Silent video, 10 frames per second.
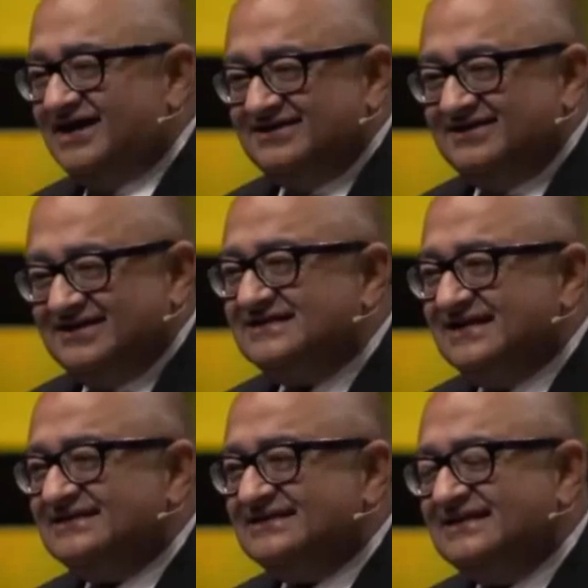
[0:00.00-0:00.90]
the
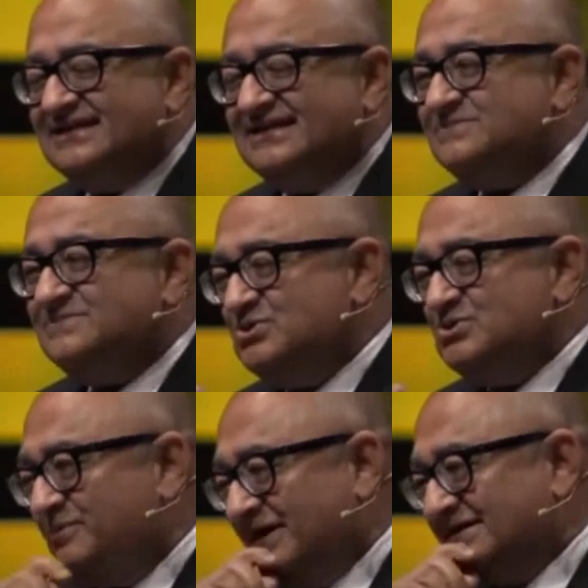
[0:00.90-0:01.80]
internet that keeps you
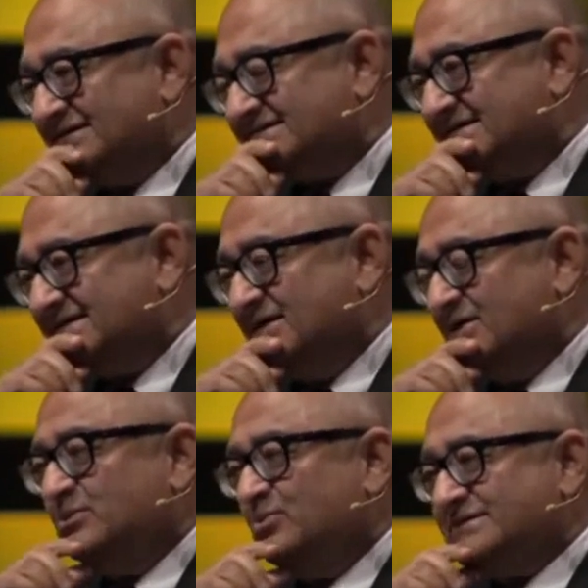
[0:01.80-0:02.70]
abreast
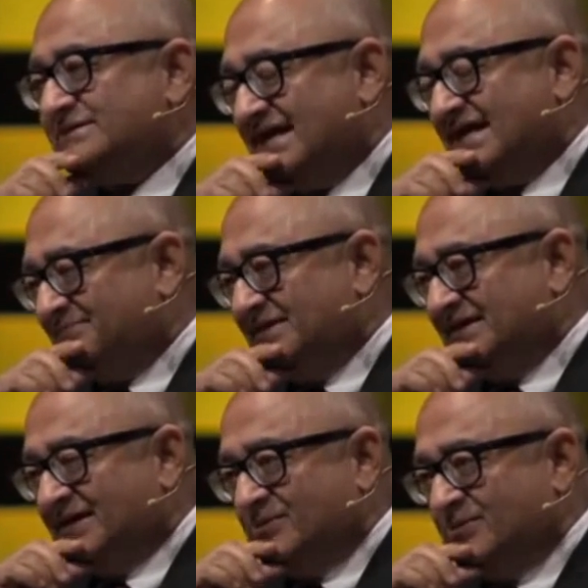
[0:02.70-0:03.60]
with what is happening
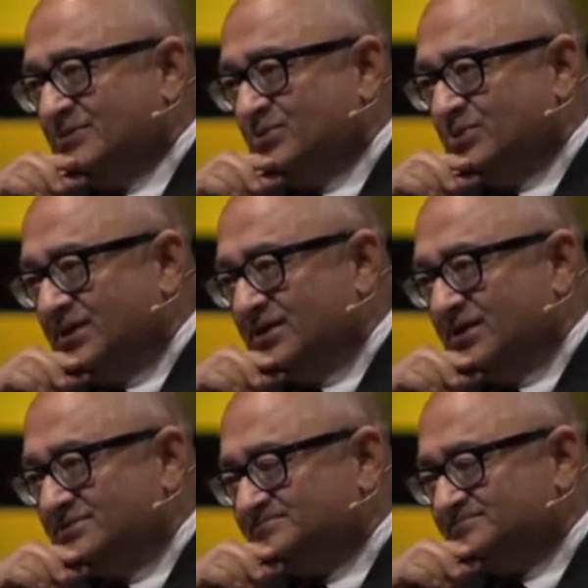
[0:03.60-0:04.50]
around the world.
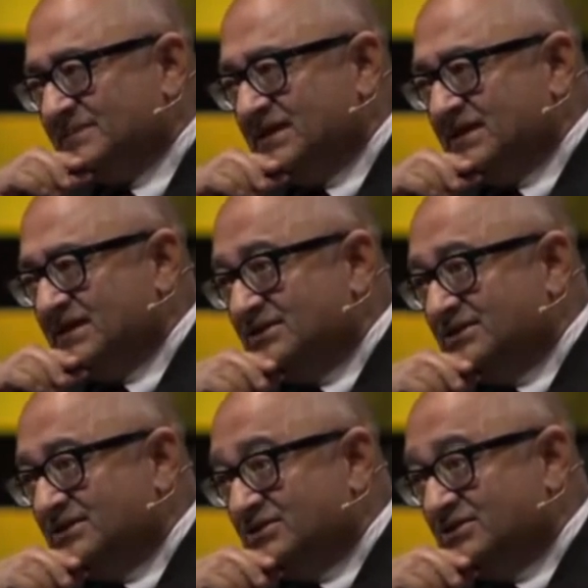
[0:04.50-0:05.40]
In
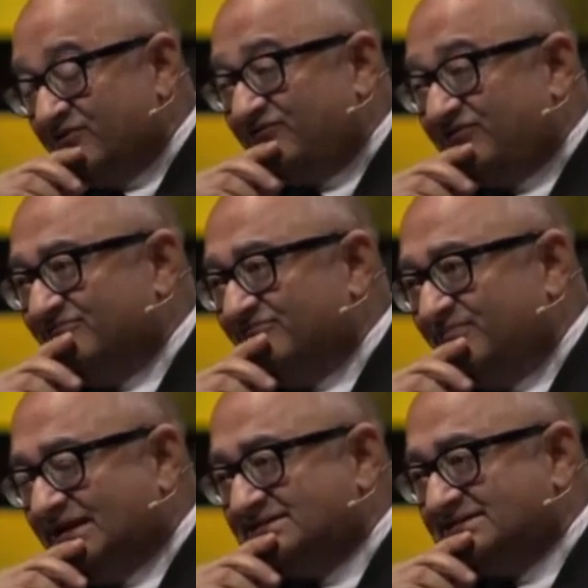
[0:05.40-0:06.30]
those 4 or 5
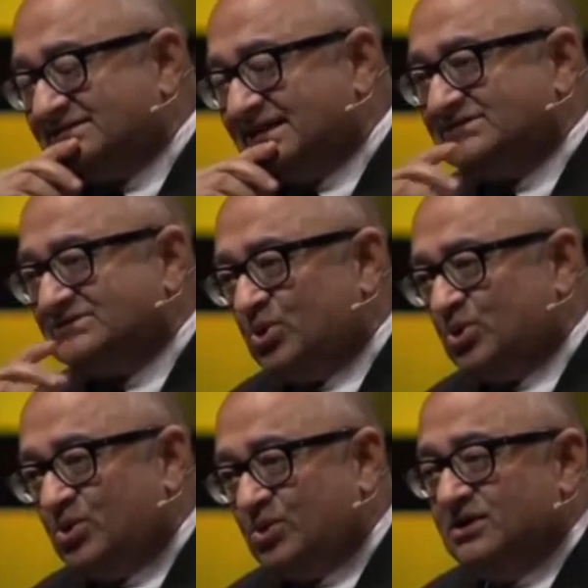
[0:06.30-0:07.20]
months, I
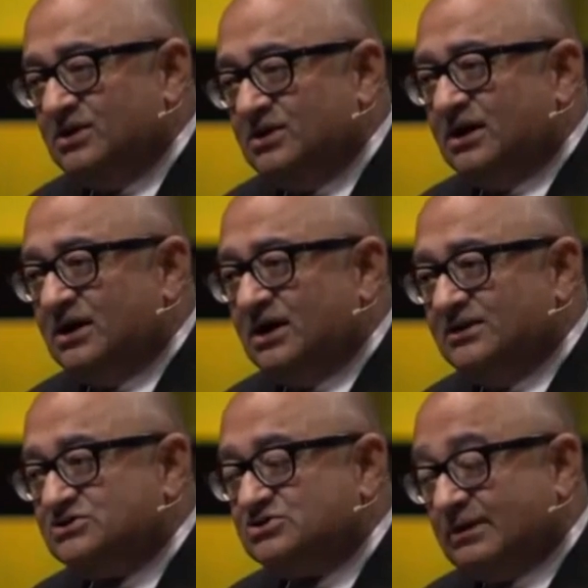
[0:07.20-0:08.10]
saw
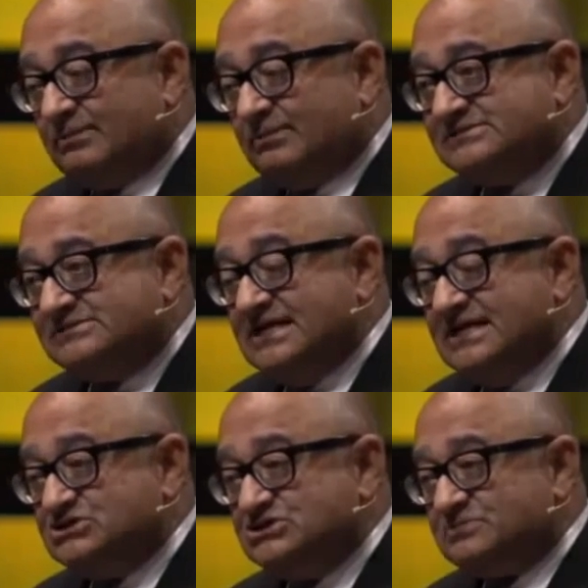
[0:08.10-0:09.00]
the troubles in
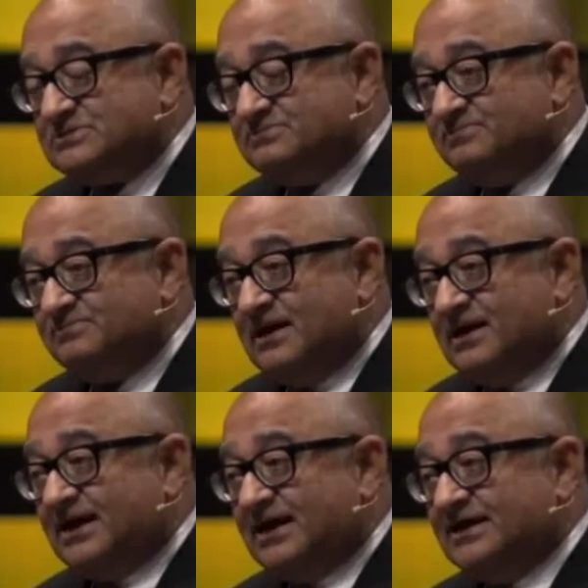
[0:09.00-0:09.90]
Egypt.
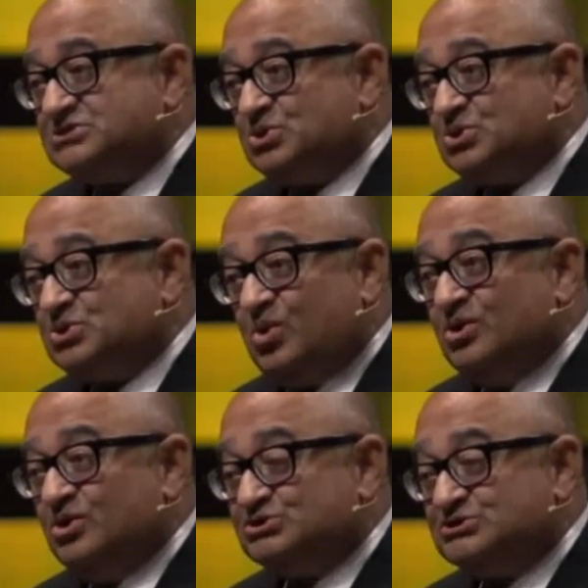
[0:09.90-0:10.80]
I saw
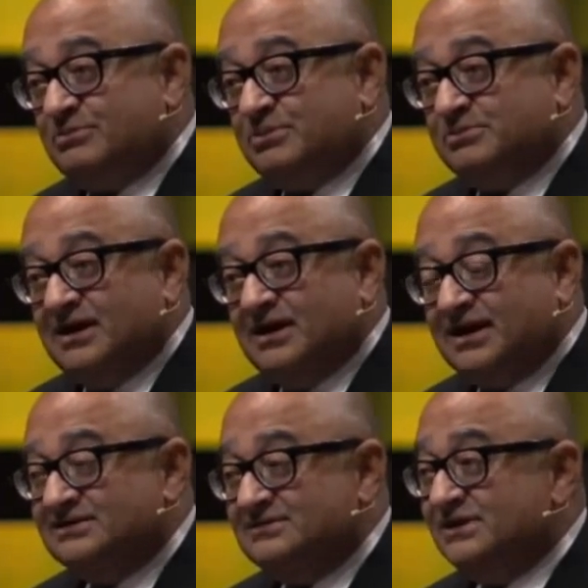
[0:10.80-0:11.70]
Osama bin
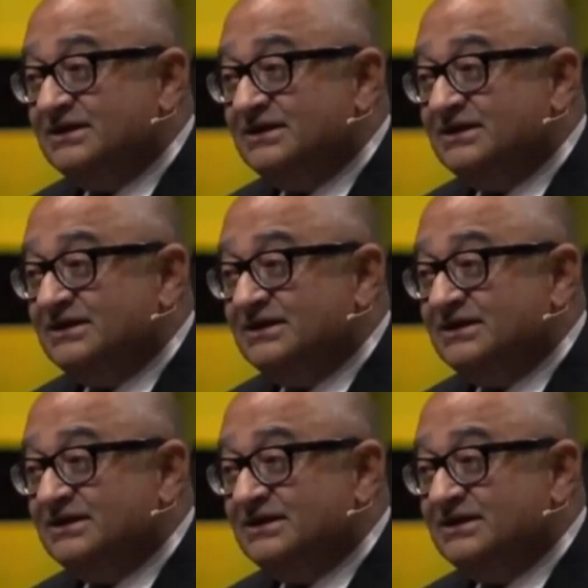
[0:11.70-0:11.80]
Laden being